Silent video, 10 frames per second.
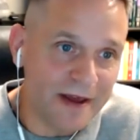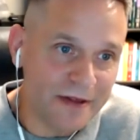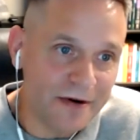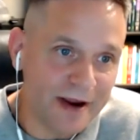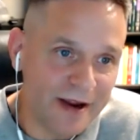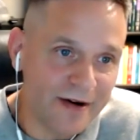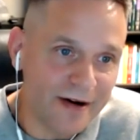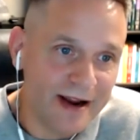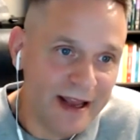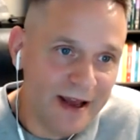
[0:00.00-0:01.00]
that they're
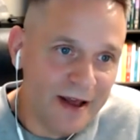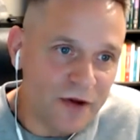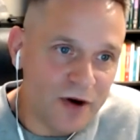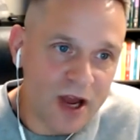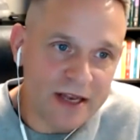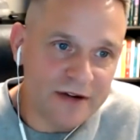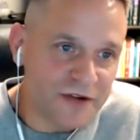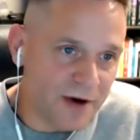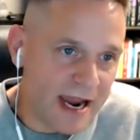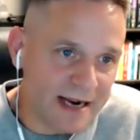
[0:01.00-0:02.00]
here. They're not
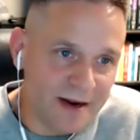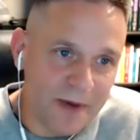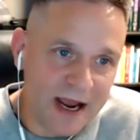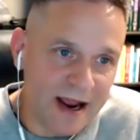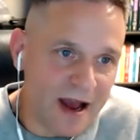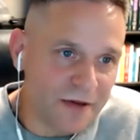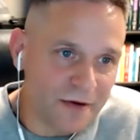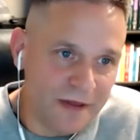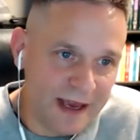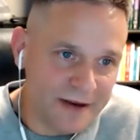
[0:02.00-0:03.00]
distracted by other
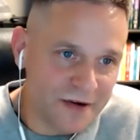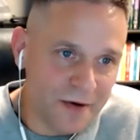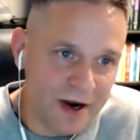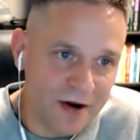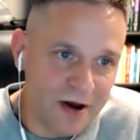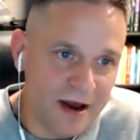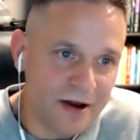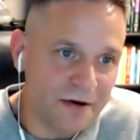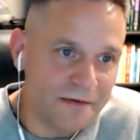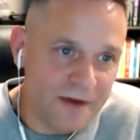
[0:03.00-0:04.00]
things going
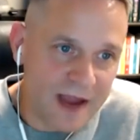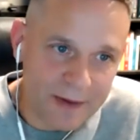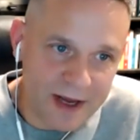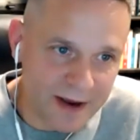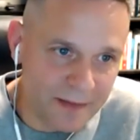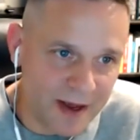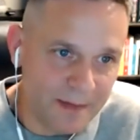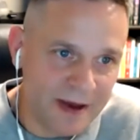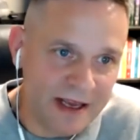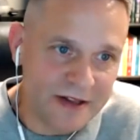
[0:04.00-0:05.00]
on or family
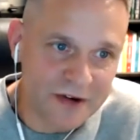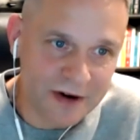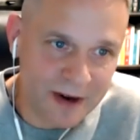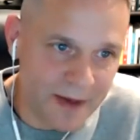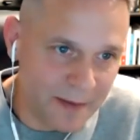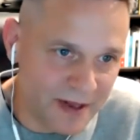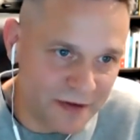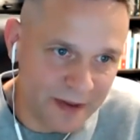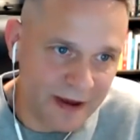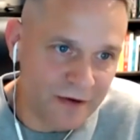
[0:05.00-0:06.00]
commitments or
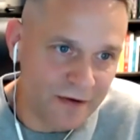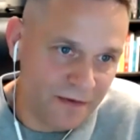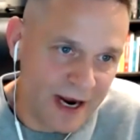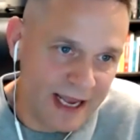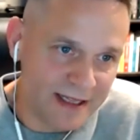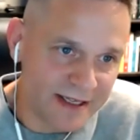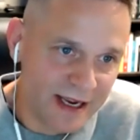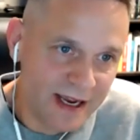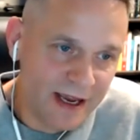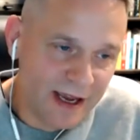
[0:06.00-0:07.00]
commitments with other
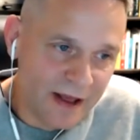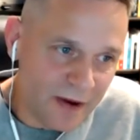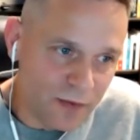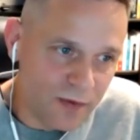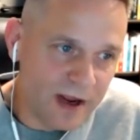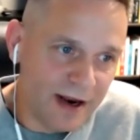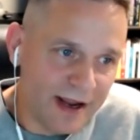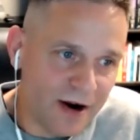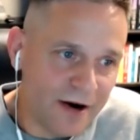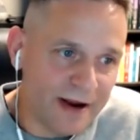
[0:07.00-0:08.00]
friends. They
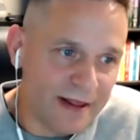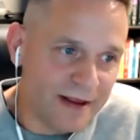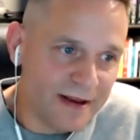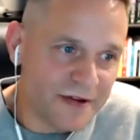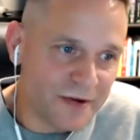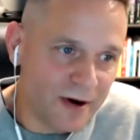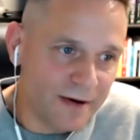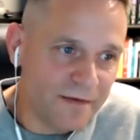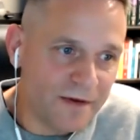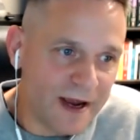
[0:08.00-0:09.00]
really are in this sort
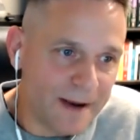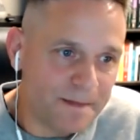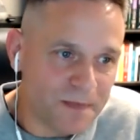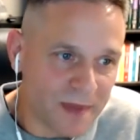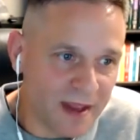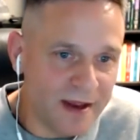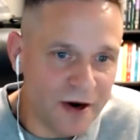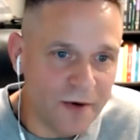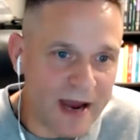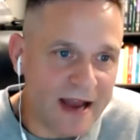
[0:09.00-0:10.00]
of, um, you
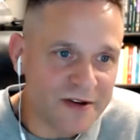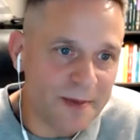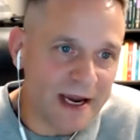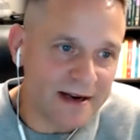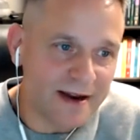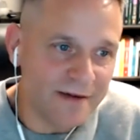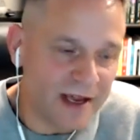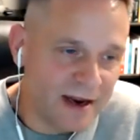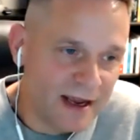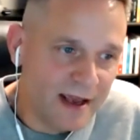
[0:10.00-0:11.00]
know, aspect of it.